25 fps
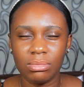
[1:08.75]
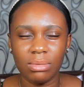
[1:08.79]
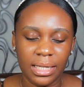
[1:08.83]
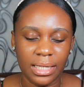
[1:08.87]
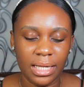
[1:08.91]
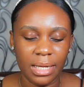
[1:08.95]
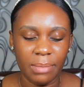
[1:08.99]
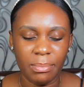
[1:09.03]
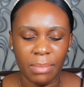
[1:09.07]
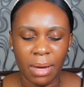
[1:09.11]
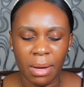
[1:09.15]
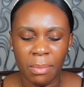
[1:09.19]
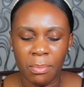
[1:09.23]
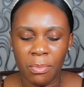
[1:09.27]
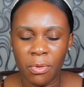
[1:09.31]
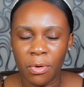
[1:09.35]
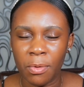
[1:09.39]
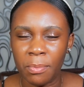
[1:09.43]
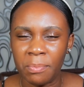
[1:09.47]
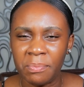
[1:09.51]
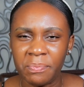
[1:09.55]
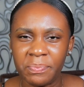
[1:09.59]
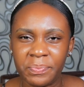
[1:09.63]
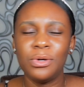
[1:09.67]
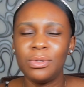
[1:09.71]
and then my
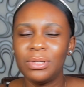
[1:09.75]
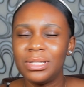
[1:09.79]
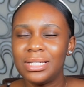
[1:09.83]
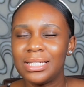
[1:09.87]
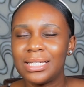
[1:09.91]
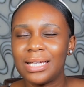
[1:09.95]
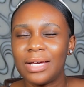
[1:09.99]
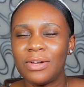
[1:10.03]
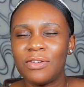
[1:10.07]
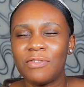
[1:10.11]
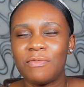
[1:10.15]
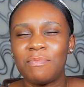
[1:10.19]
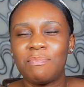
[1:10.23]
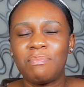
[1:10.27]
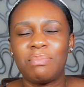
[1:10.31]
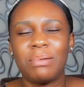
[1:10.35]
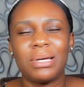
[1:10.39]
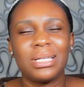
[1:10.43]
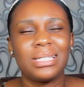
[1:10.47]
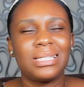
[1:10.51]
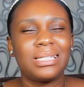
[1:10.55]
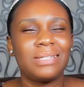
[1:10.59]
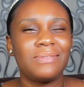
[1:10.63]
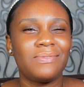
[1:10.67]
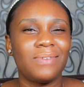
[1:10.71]
mom, you know, this kind of
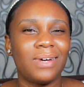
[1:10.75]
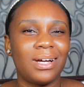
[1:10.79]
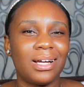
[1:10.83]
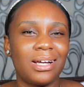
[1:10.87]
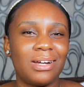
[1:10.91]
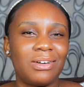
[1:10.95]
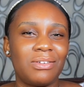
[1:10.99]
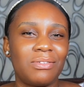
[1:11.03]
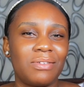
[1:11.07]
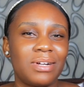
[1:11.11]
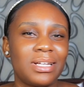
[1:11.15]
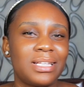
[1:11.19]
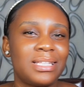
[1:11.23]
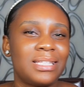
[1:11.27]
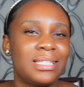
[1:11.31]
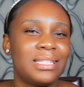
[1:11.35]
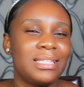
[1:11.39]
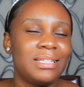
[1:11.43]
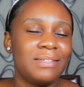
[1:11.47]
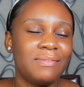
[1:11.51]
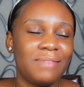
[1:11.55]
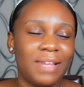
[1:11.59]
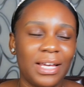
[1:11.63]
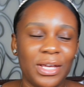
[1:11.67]
passive aggressive,